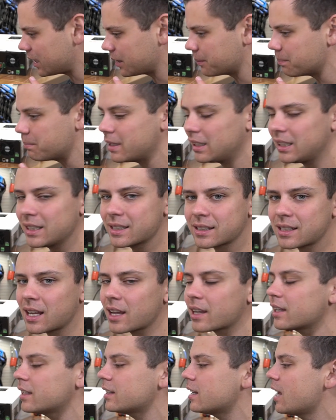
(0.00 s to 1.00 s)

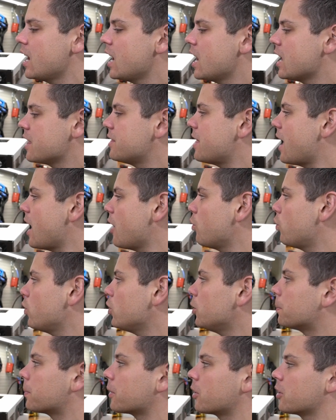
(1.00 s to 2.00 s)
millisecond, that
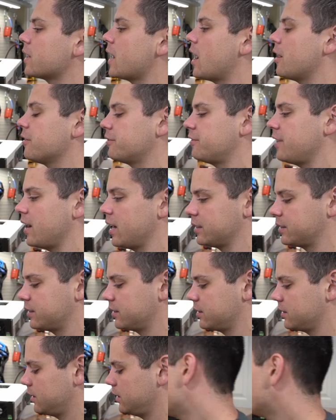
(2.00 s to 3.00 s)
will burn out F E
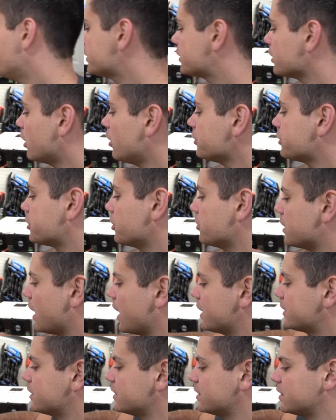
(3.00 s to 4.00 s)
Ts. What's also
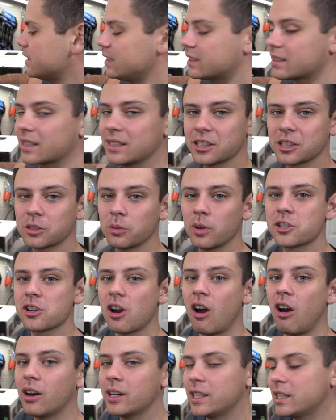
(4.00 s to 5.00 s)
nice is these can switch
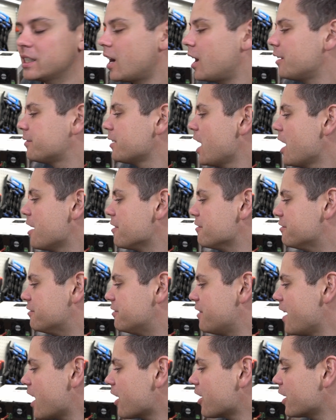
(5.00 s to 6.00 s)
on and off
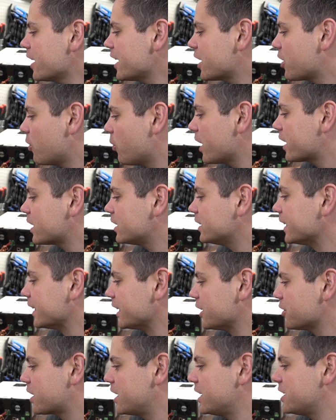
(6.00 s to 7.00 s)
very quickly.
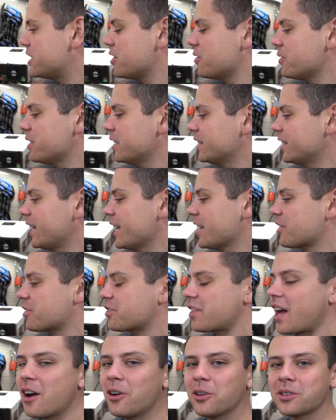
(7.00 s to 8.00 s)
You can do it like
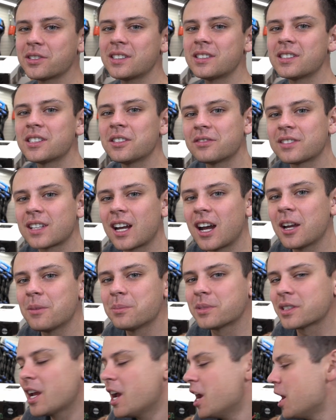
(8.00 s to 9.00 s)
thousands of
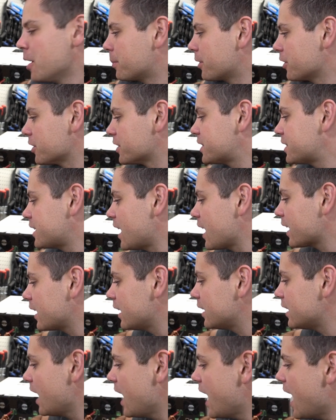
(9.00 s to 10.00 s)
times per second.